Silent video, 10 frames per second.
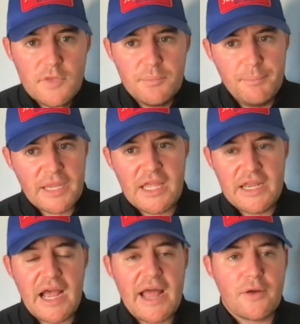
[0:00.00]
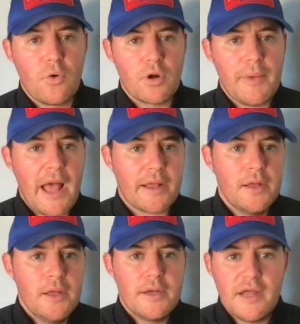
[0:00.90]
McKinney High quarterback.
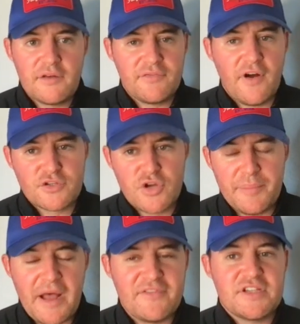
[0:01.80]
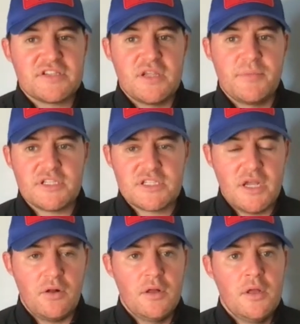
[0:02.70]
Not a far trip, obviously, but
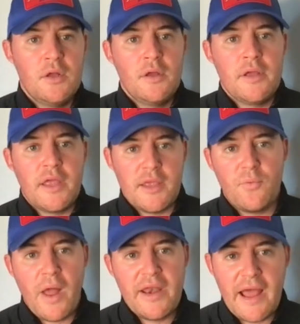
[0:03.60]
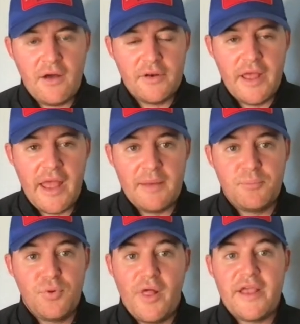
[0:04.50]
still, he went out and
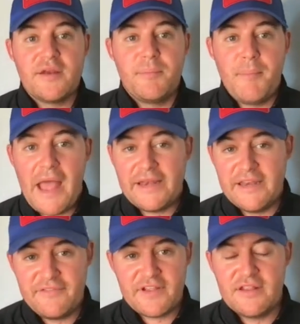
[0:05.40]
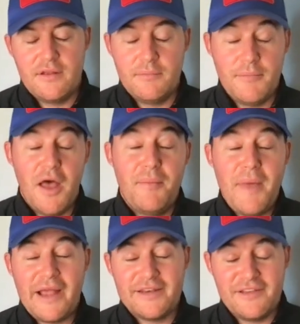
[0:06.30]
played magnificent,
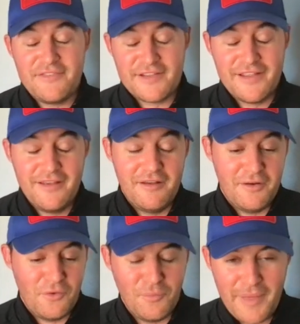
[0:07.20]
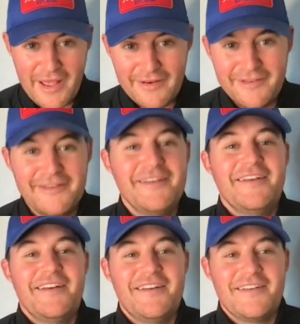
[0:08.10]
magnificent. Oh, man,
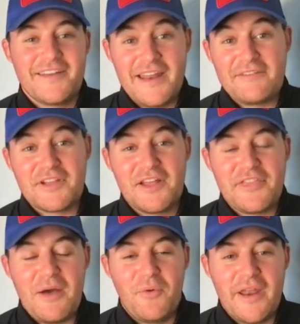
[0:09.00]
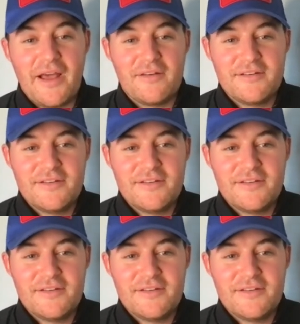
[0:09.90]
gonna have to cut that one out.